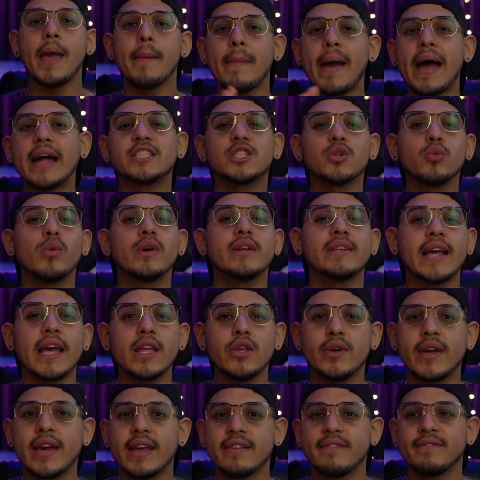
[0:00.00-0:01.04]
Imagine one day
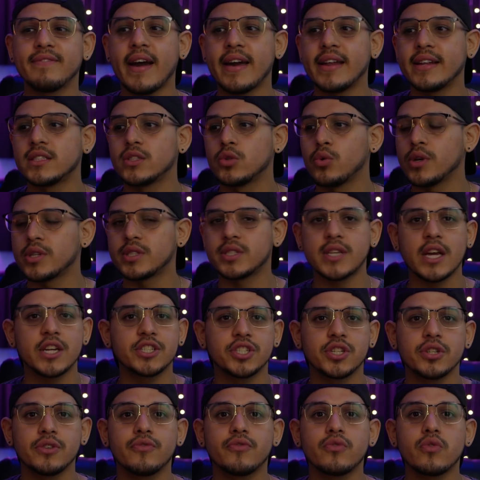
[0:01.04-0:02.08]
you get invited to a
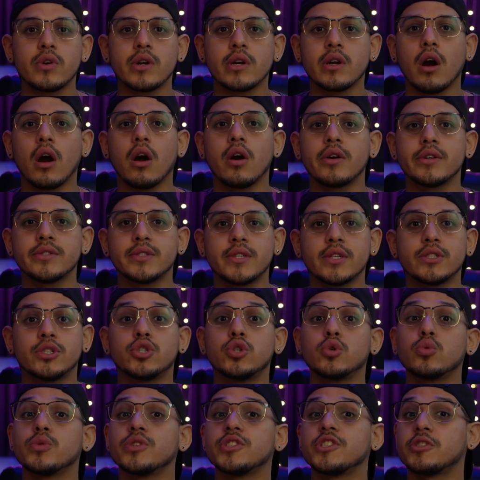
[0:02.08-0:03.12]
session for an artist that
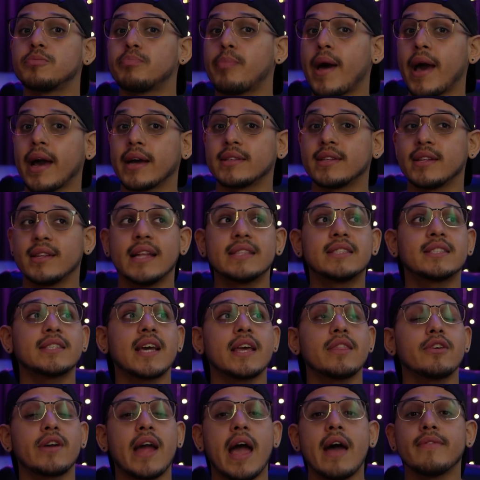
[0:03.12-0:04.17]
you respect. And let's say
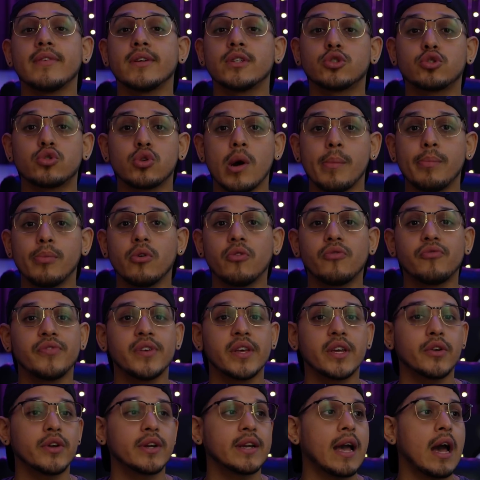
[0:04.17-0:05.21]
they're having trouble
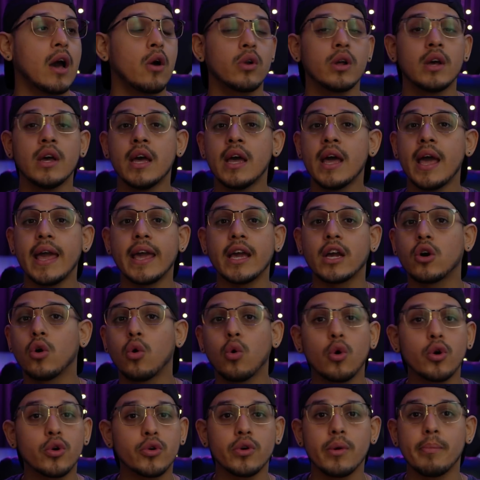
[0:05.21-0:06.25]
figuring out a
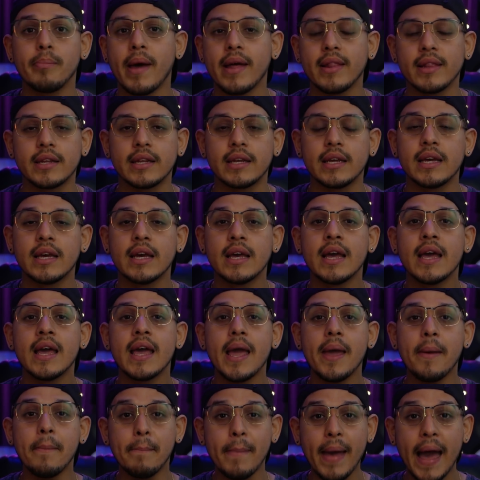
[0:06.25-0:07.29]
chord or a melody.
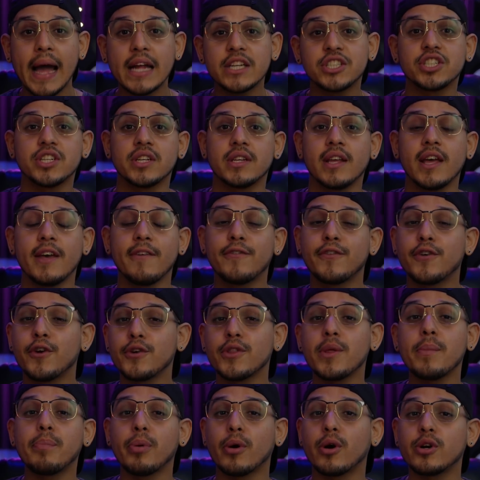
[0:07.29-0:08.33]
Imagine if you're
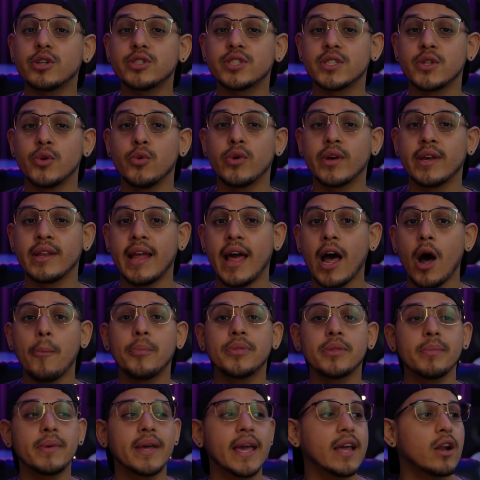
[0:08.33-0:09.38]
the person who can help
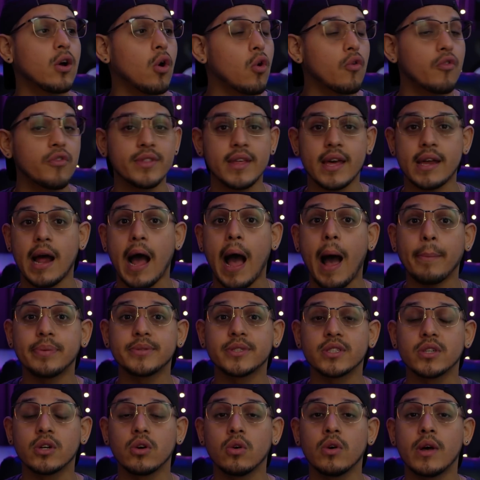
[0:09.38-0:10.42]
them get over that
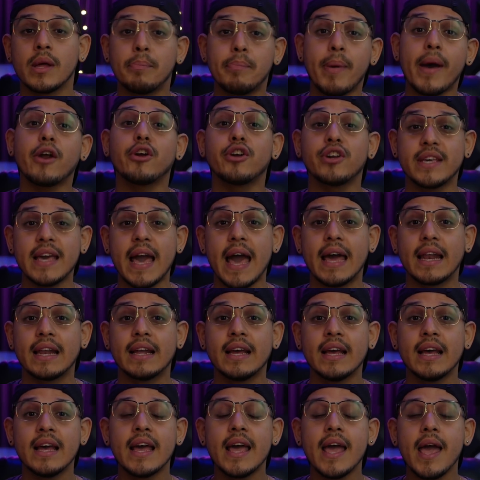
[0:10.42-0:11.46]
obstacle, and better yet,
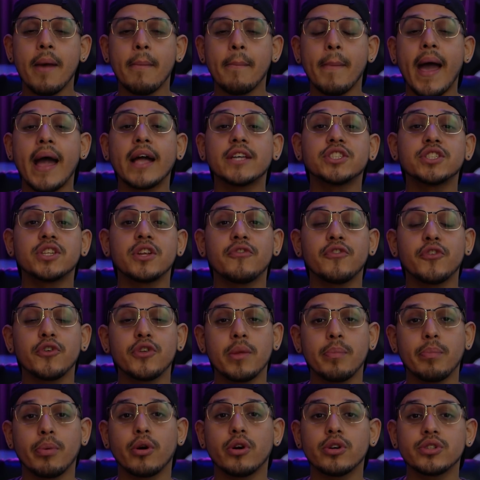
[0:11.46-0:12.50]
imagine if you're
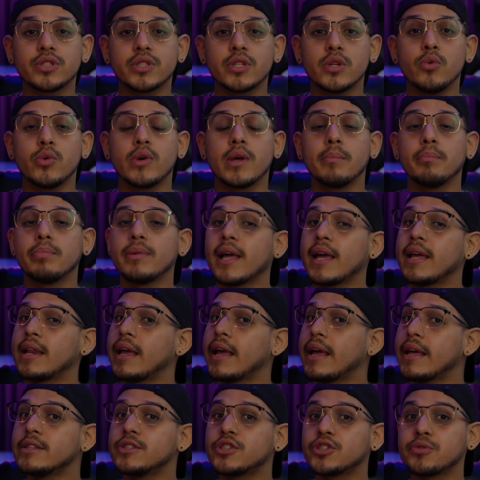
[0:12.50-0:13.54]
the person who can play an
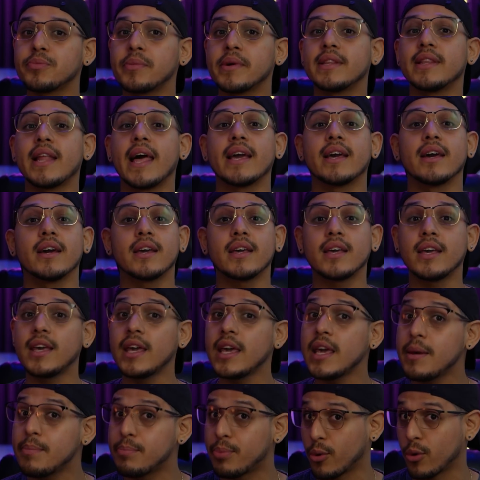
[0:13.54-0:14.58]
instrument like a
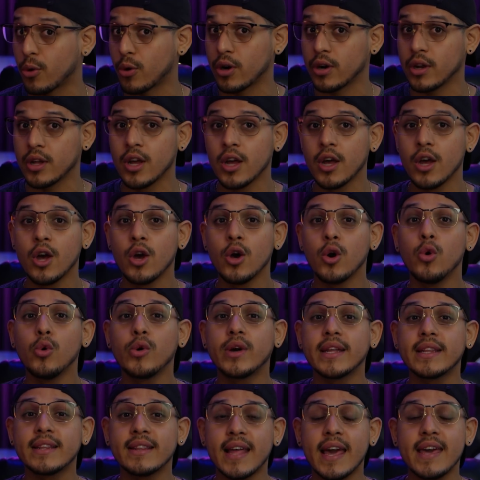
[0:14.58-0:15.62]
keyboard who
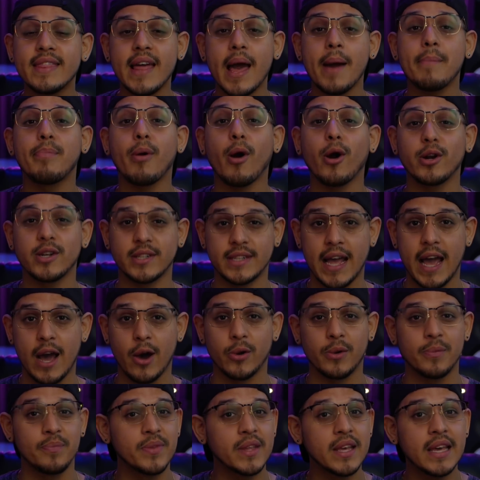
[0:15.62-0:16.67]
can lay that part
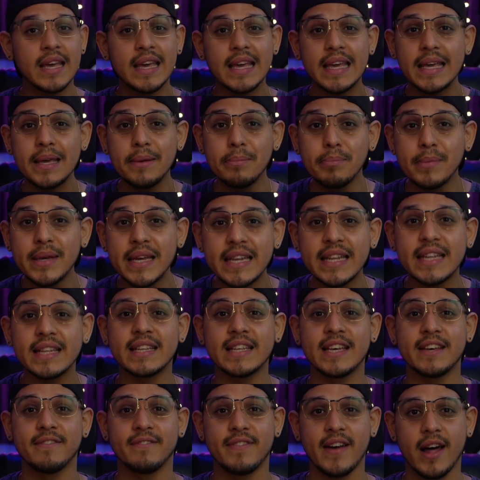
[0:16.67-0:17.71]
down.
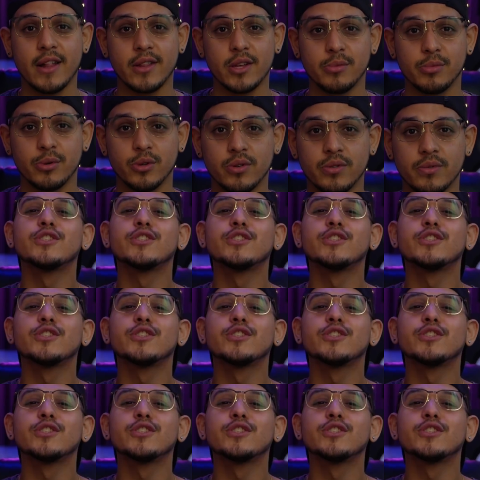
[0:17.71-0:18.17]
Immediately invaluable.